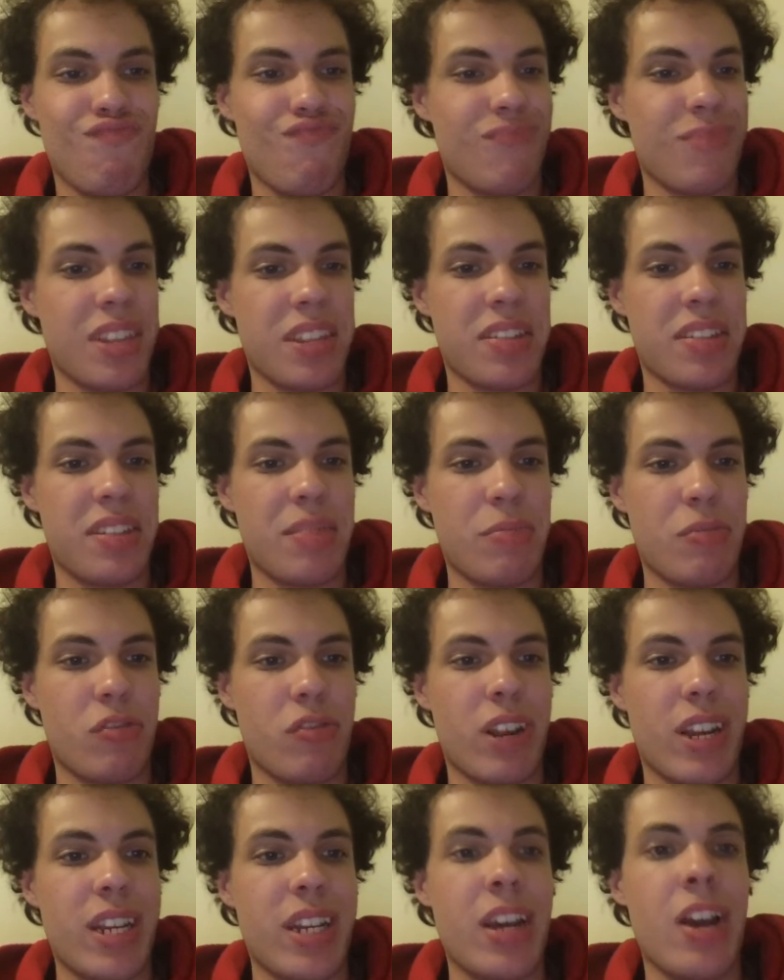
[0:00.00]
That seems
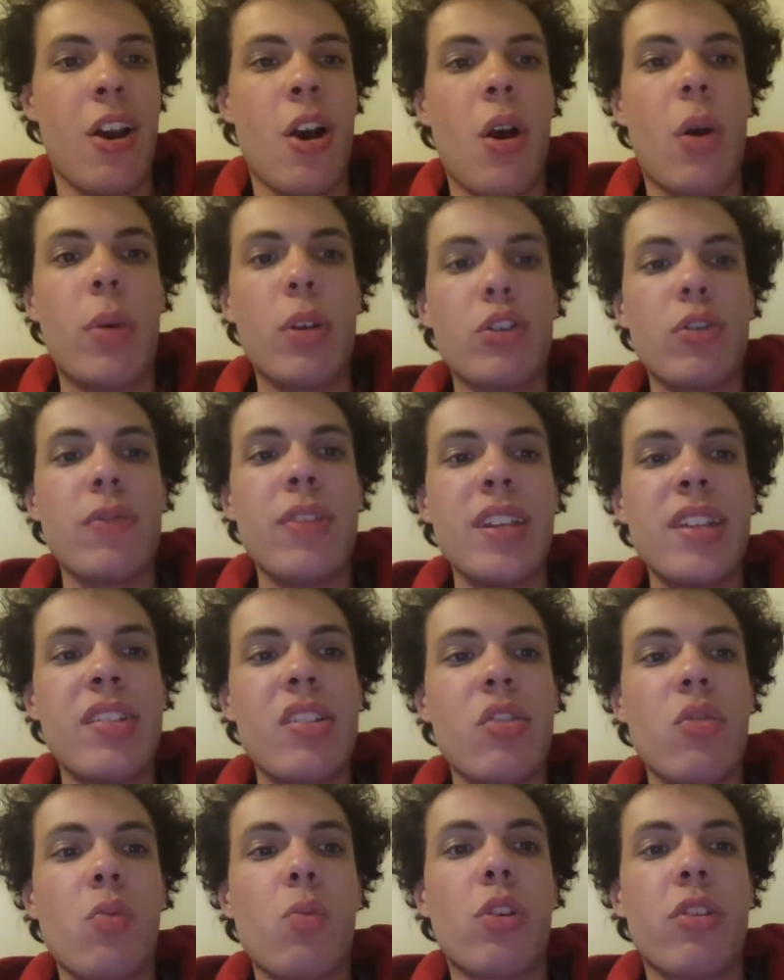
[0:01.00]
right. Which of these
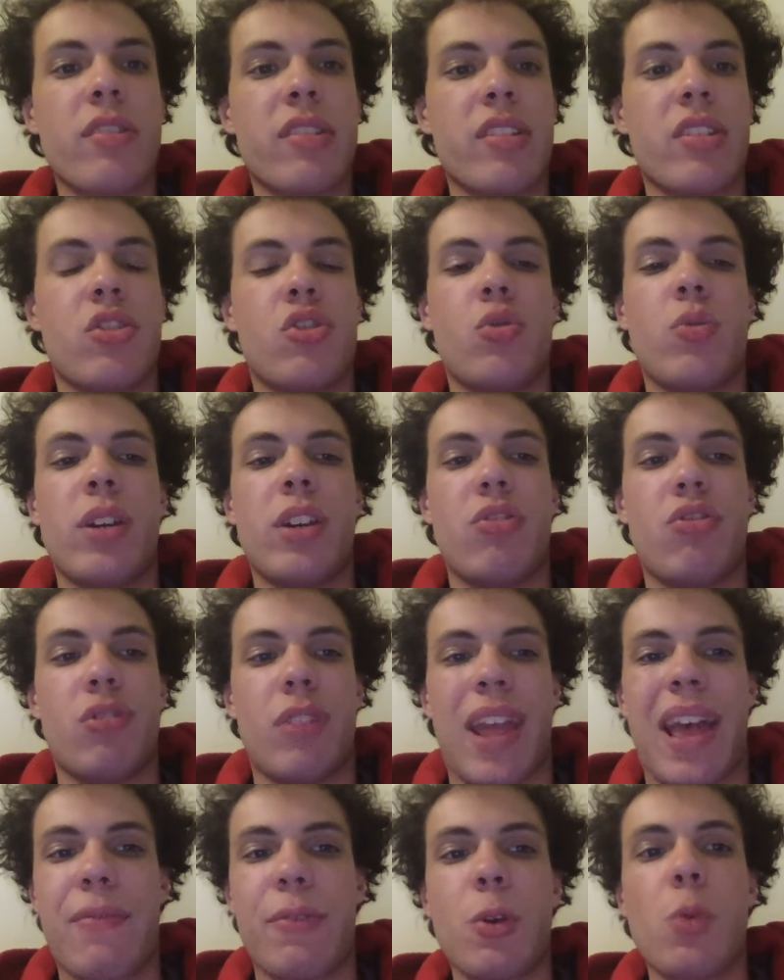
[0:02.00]
is a worse situation?
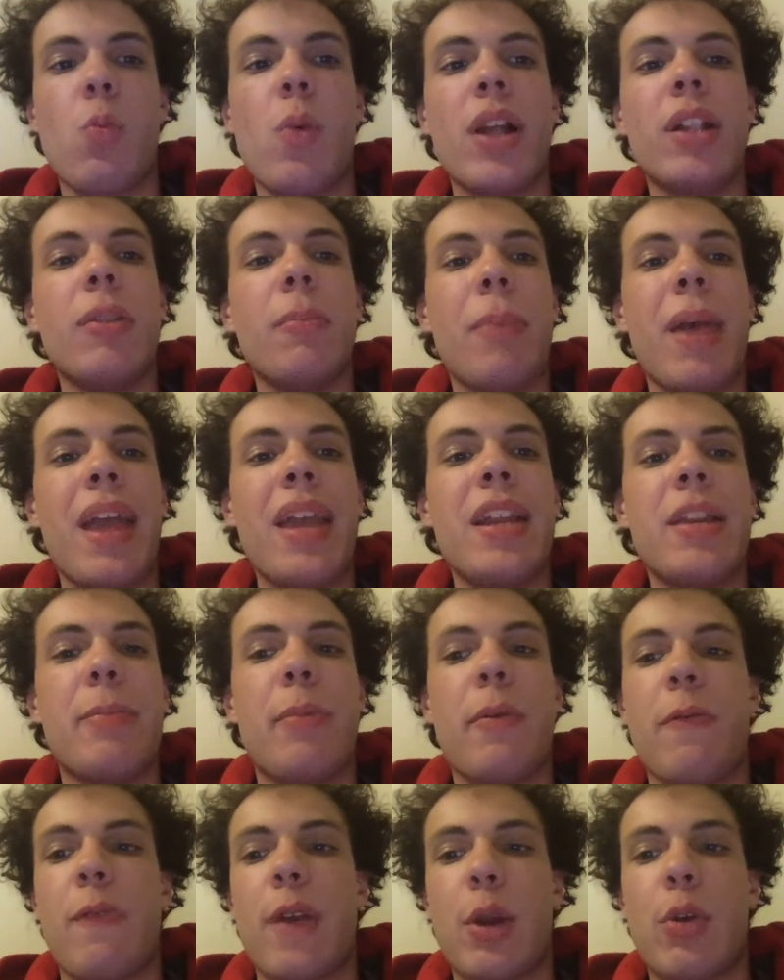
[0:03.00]
Having a well-paid
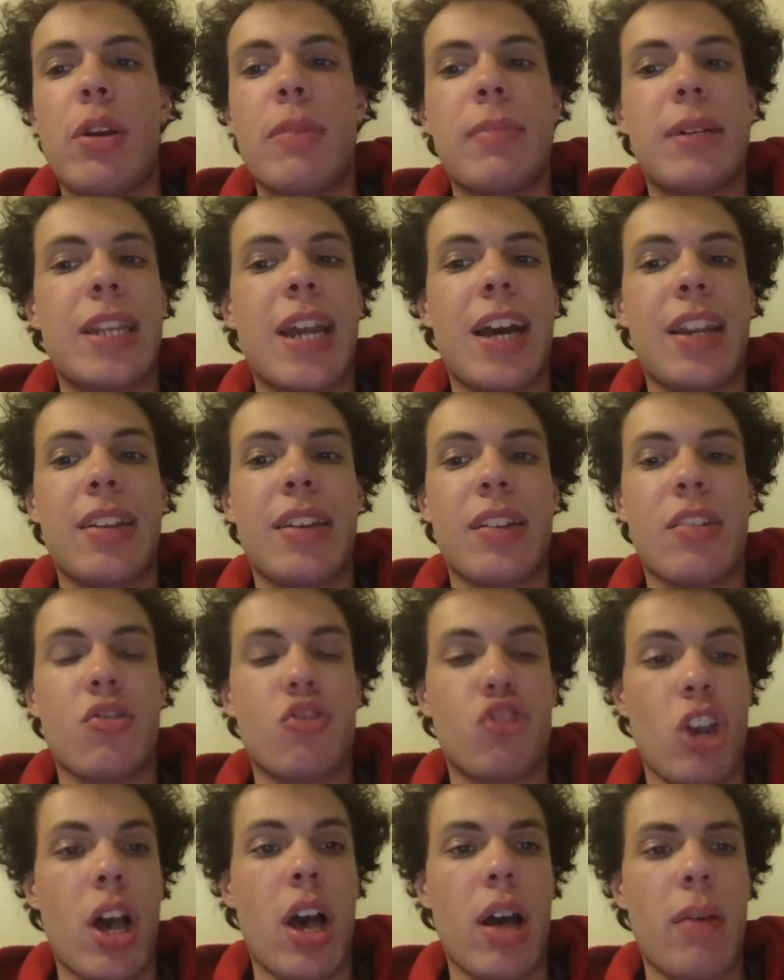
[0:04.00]
but very monotonous
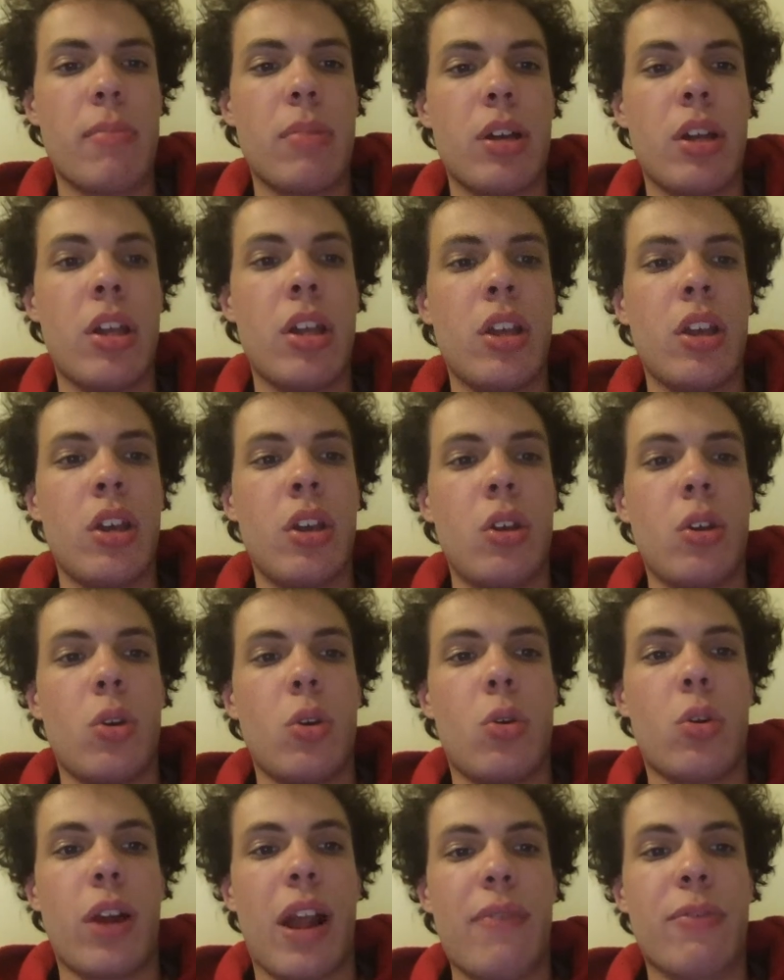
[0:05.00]
job,
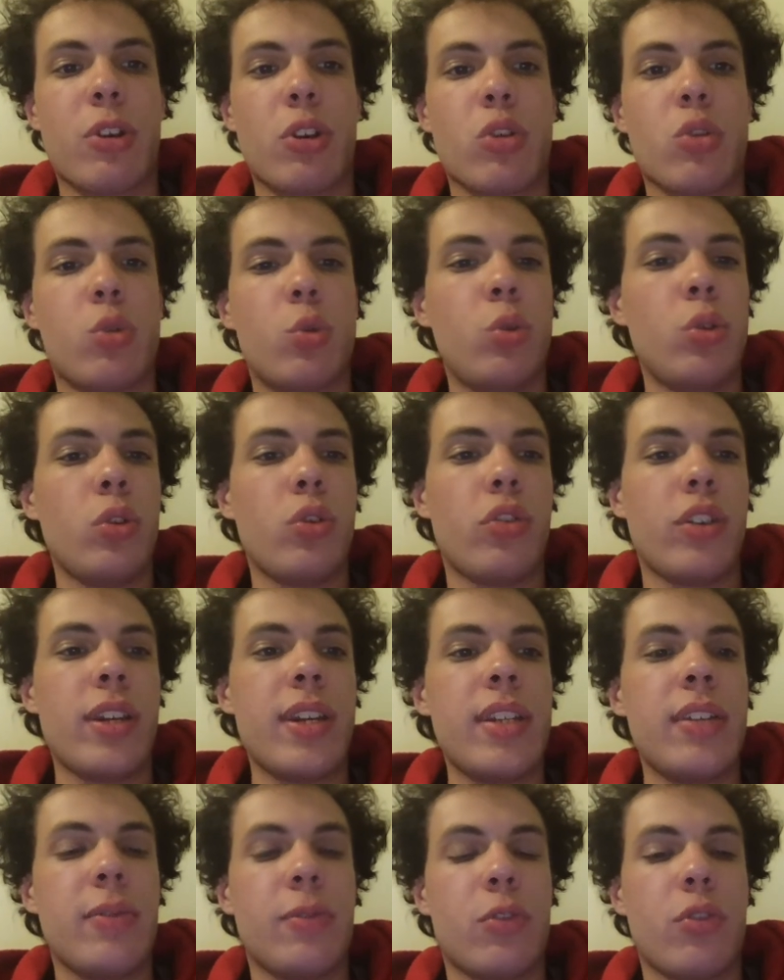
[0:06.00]
or having a cool
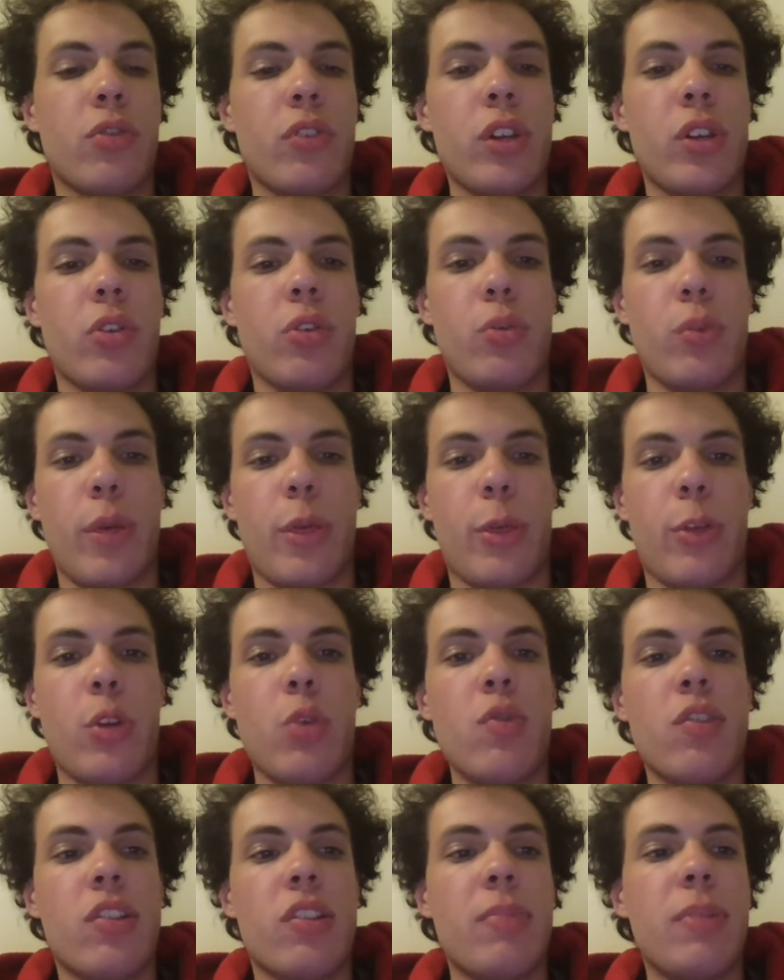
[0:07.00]
creative career with
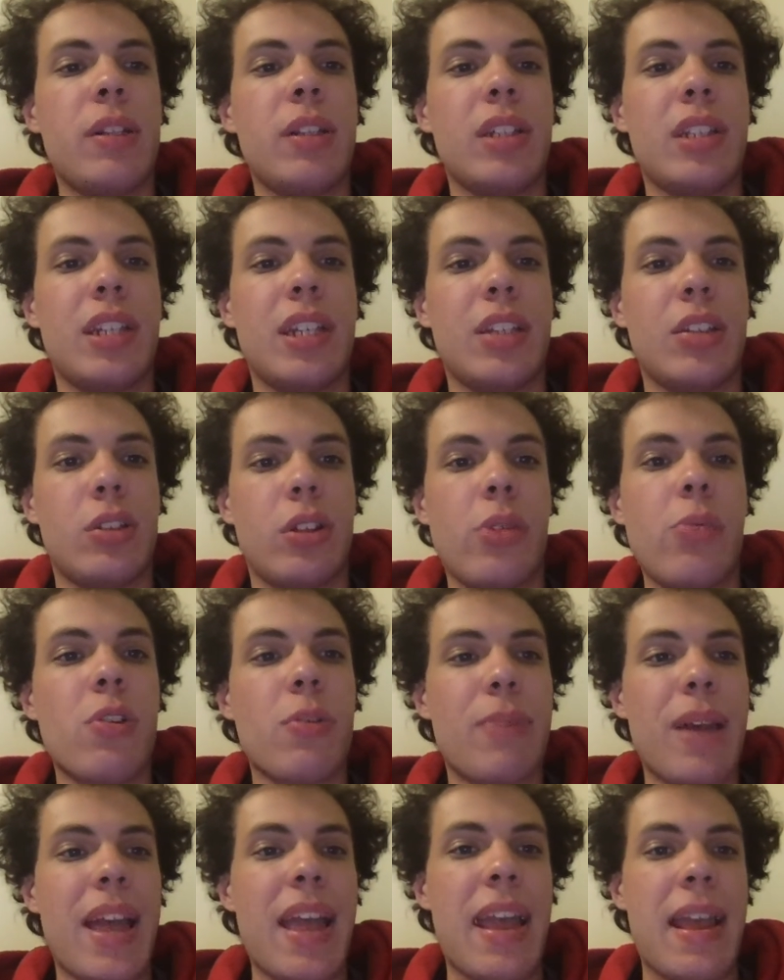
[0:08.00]
no stability and lower
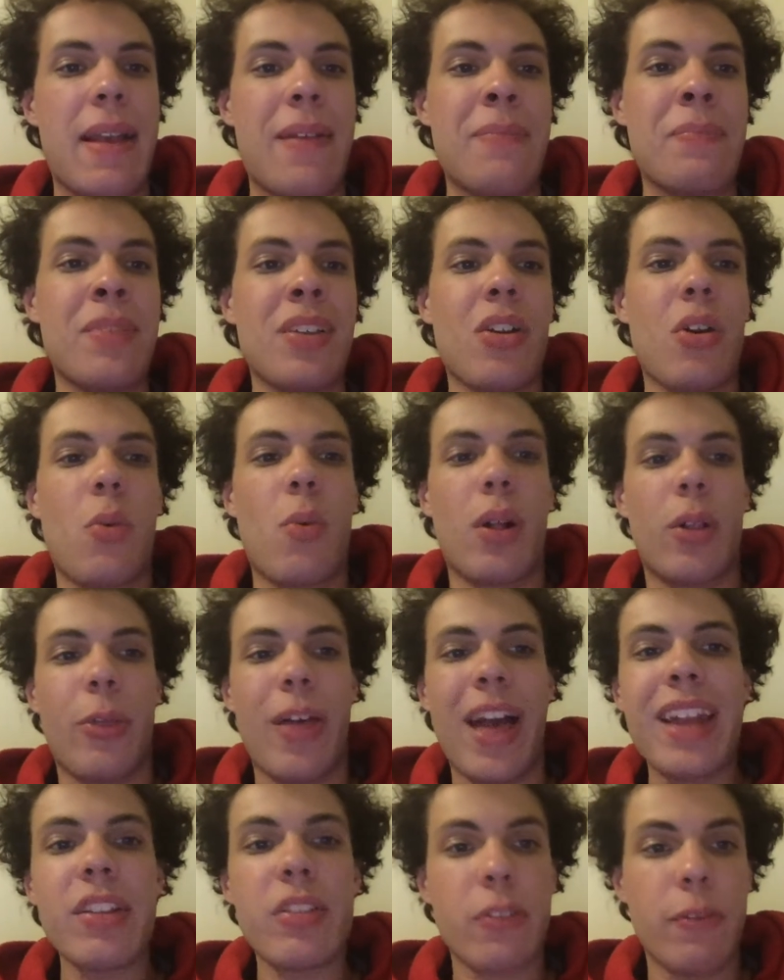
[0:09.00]
pay? Well,
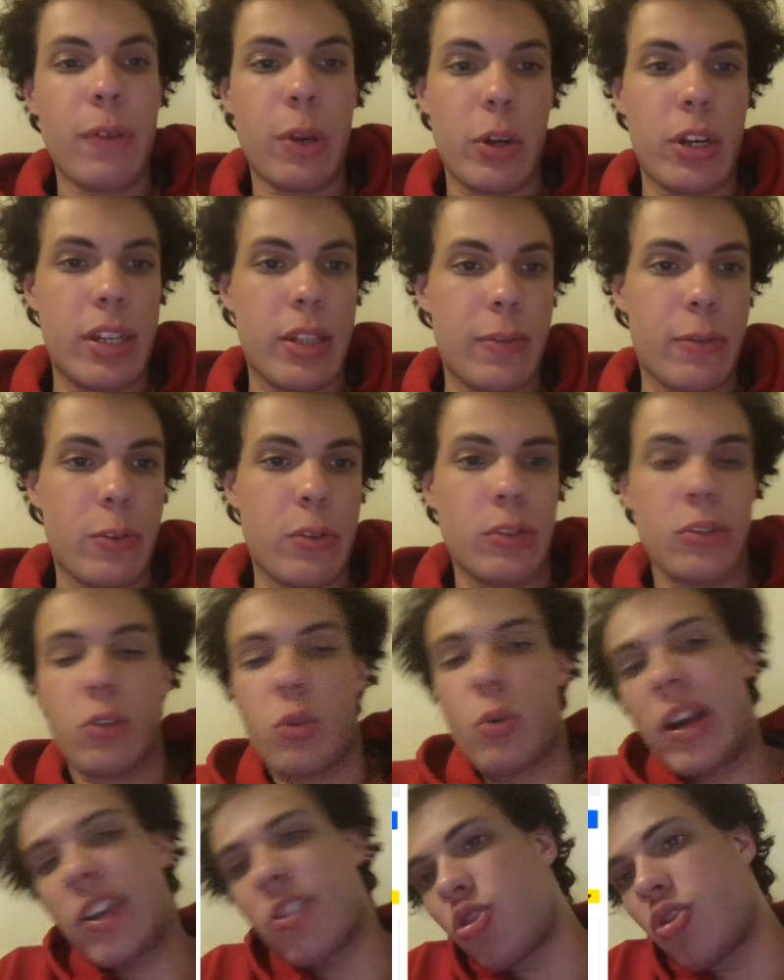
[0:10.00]
that is a very difficult
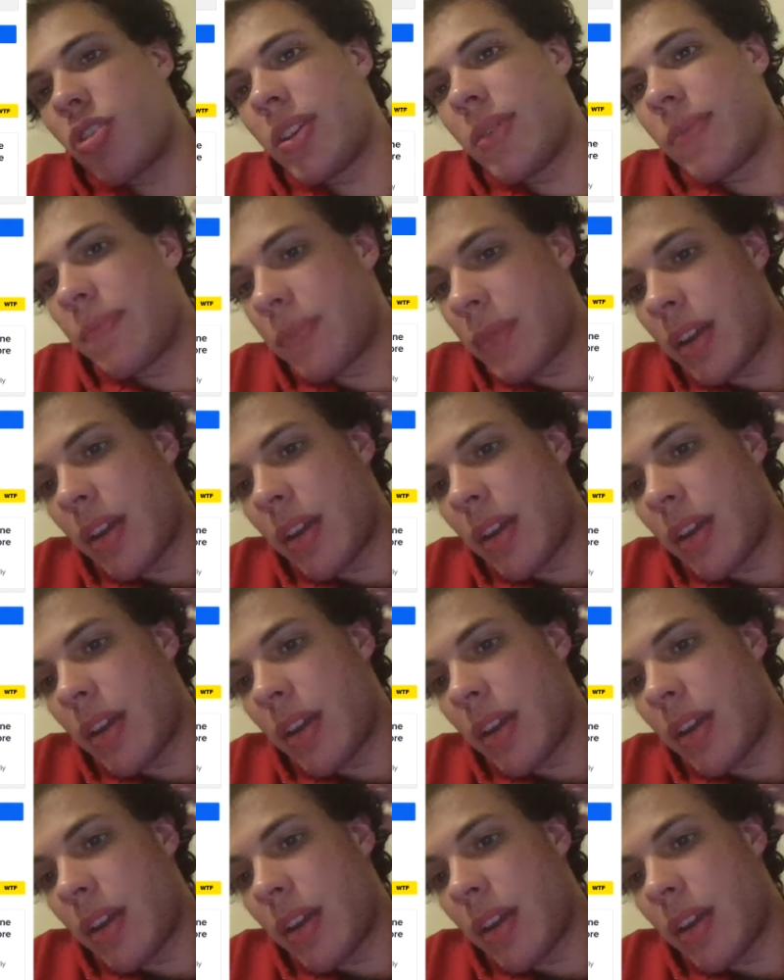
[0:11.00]
question.